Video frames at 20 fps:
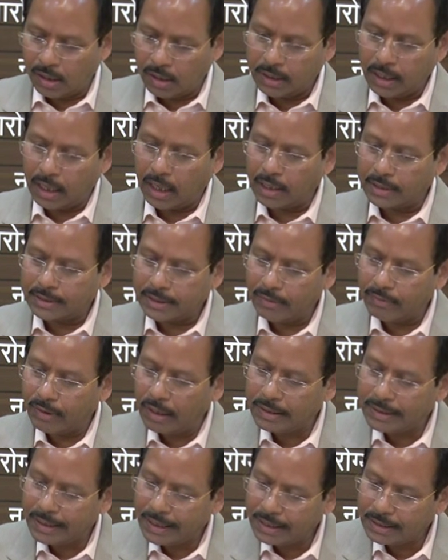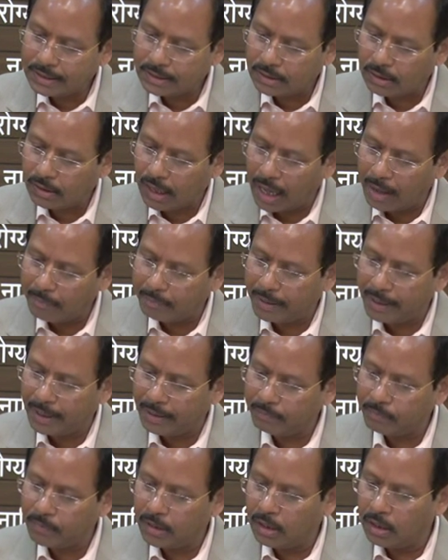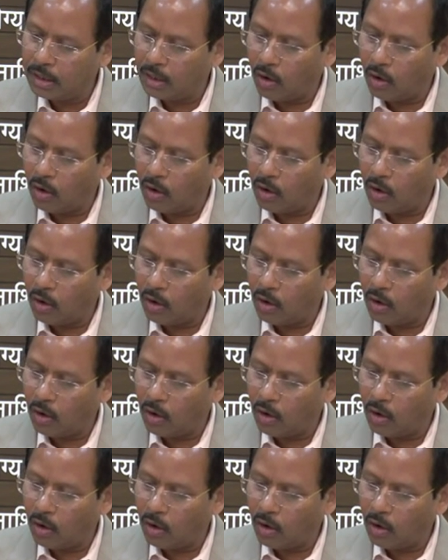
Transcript: There are several things happening.